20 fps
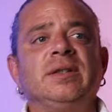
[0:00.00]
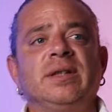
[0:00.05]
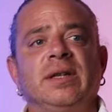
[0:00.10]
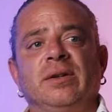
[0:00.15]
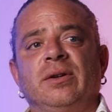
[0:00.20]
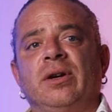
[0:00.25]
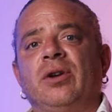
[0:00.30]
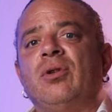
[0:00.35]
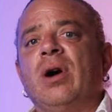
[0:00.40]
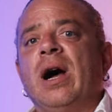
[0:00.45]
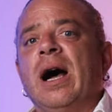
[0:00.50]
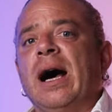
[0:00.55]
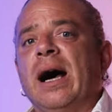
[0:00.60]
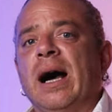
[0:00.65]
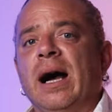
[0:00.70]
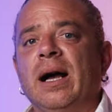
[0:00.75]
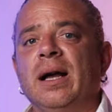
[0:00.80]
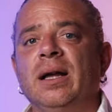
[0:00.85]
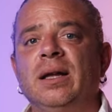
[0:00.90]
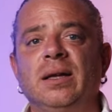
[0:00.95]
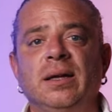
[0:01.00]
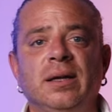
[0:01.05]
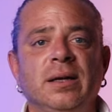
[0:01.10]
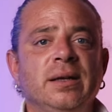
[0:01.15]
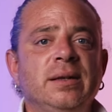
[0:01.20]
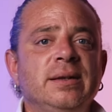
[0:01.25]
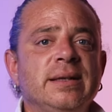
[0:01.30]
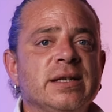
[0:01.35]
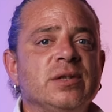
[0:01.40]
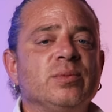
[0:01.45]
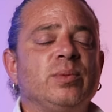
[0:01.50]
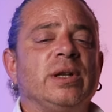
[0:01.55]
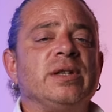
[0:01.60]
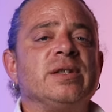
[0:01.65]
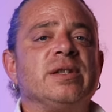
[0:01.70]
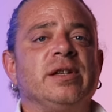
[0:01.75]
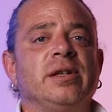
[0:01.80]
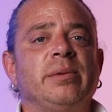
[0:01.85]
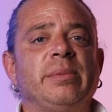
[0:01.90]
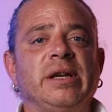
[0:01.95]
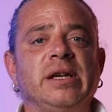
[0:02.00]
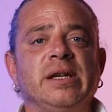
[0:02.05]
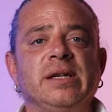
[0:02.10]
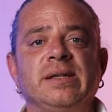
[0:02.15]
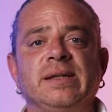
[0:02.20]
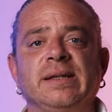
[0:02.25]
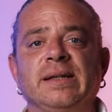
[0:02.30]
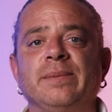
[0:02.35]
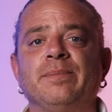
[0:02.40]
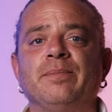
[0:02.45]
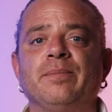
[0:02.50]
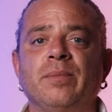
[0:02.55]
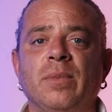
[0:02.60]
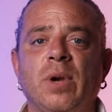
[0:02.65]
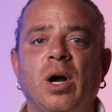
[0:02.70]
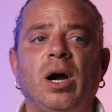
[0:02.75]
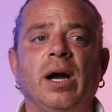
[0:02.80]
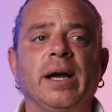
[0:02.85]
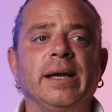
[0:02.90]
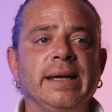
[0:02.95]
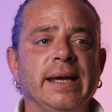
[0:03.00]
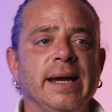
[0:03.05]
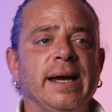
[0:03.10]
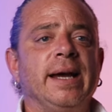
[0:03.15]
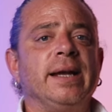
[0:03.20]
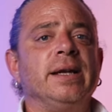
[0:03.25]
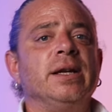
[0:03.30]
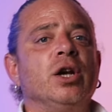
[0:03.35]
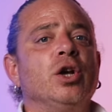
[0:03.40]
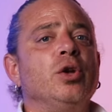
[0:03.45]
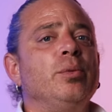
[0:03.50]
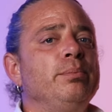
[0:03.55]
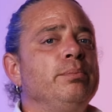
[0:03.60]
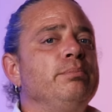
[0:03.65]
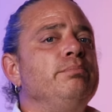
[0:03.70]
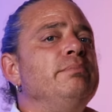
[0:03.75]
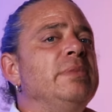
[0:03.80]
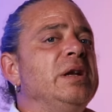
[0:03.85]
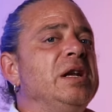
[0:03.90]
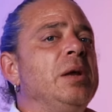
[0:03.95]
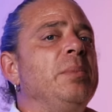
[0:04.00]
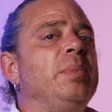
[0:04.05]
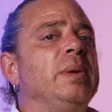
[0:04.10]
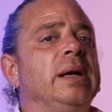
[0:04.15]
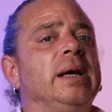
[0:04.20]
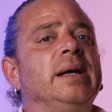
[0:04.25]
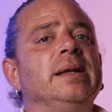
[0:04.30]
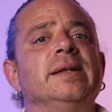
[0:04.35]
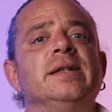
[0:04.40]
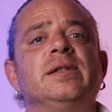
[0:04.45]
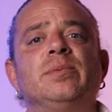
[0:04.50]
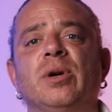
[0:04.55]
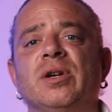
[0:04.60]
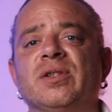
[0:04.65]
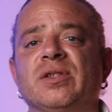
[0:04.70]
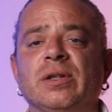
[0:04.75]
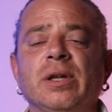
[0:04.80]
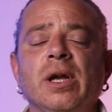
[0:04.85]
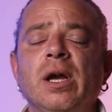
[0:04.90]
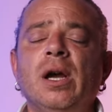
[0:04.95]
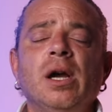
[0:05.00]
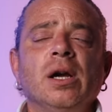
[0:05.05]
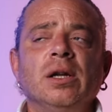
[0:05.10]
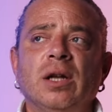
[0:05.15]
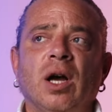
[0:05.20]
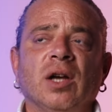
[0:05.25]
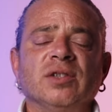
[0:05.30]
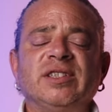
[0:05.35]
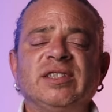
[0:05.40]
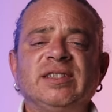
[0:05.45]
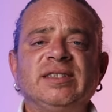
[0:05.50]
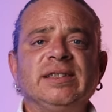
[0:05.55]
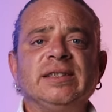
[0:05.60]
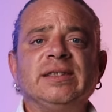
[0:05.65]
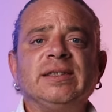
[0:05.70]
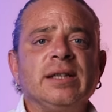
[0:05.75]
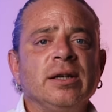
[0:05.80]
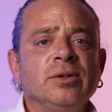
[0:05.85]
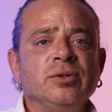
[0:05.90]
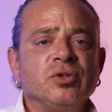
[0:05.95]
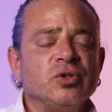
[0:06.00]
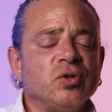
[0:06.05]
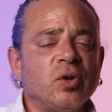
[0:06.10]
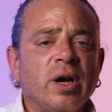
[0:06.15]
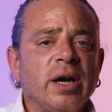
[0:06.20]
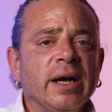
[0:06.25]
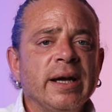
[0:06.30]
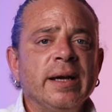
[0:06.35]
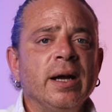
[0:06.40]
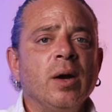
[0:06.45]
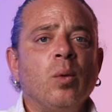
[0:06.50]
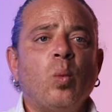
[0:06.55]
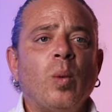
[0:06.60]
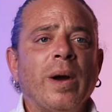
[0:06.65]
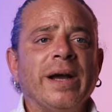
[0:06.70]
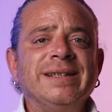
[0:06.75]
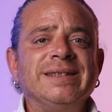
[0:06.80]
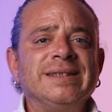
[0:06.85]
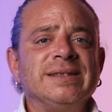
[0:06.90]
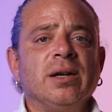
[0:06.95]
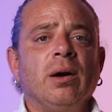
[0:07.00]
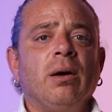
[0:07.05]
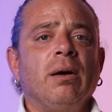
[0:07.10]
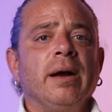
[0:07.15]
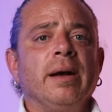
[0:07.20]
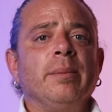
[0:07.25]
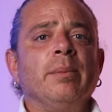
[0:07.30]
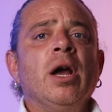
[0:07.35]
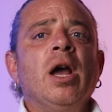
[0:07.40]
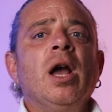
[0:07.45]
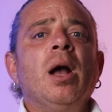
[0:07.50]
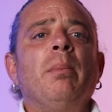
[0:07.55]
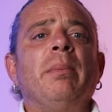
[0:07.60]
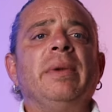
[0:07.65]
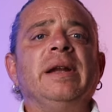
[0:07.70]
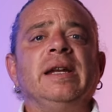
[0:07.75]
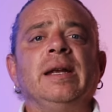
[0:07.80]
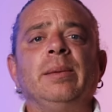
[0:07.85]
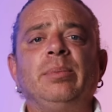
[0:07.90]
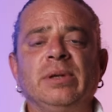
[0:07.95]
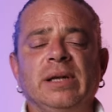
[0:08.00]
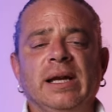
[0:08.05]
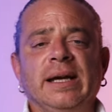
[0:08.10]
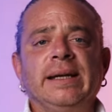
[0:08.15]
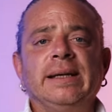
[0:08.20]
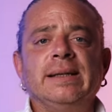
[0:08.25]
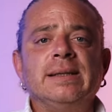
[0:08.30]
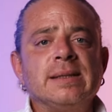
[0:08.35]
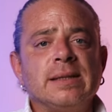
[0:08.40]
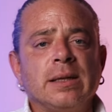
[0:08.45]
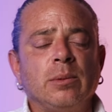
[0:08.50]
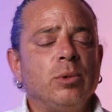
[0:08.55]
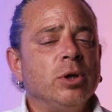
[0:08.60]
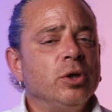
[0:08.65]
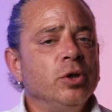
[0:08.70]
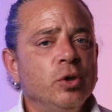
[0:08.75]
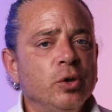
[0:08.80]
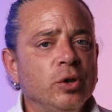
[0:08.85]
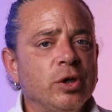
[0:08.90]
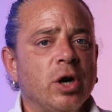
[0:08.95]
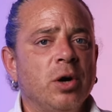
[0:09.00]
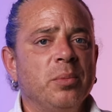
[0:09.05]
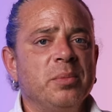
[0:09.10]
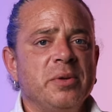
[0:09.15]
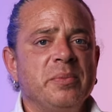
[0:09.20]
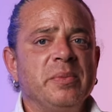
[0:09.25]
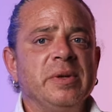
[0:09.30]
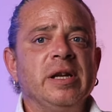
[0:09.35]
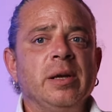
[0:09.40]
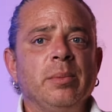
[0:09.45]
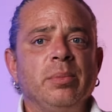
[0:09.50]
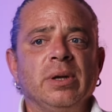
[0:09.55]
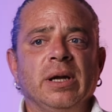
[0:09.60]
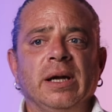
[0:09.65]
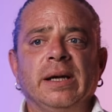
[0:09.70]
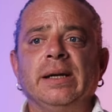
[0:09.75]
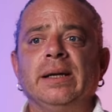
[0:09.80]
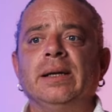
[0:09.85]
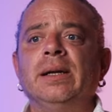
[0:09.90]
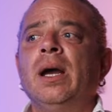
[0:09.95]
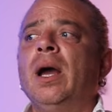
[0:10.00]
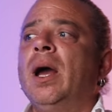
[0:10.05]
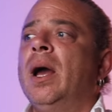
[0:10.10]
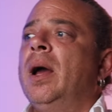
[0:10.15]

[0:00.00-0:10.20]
So they'll go, ah, this one's going to be easy. I can manipulate this person. Narcissists don't try and waste time manipulating someone who can't be manipulated